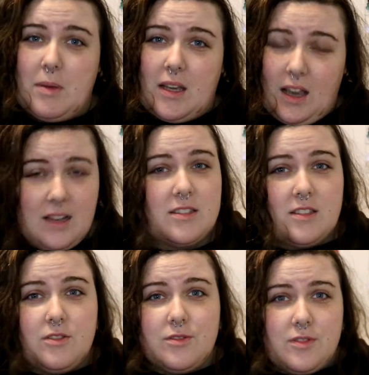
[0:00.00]

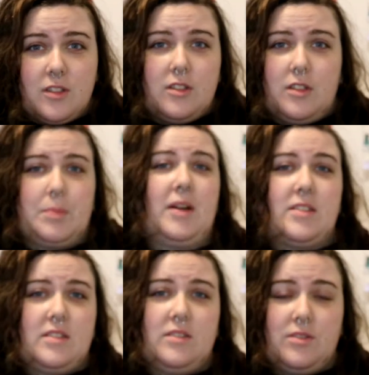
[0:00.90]
because of
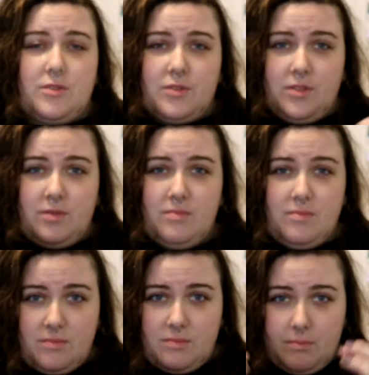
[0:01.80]
depressive
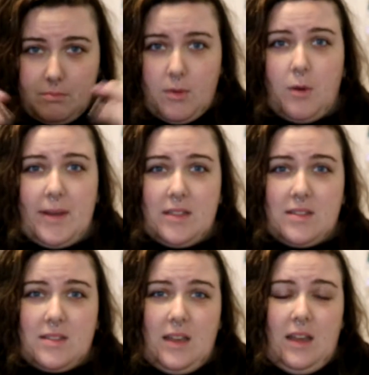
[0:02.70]

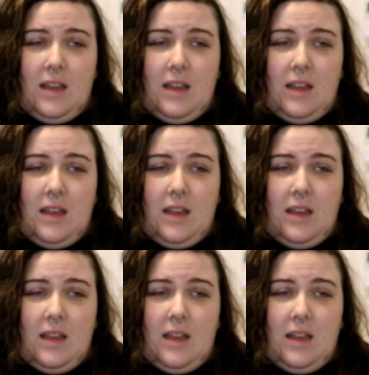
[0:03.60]
moments.